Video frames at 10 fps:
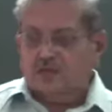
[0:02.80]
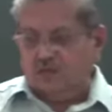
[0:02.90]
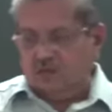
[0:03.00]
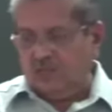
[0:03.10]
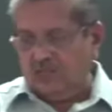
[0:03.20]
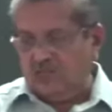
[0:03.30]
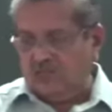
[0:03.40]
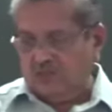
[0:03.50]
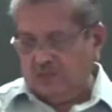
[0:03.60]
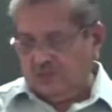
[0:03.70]
two
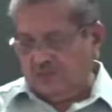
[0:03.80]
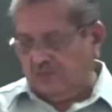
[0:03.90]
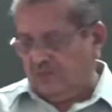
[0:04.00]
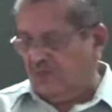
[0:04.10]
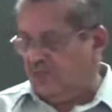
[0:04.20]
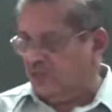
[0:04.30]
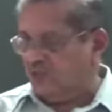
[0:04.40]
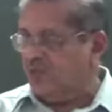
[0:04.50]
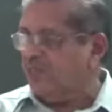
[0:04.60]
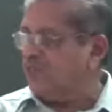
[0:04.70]
sets, that is,
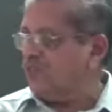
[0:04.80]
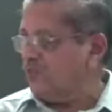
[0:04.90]
one is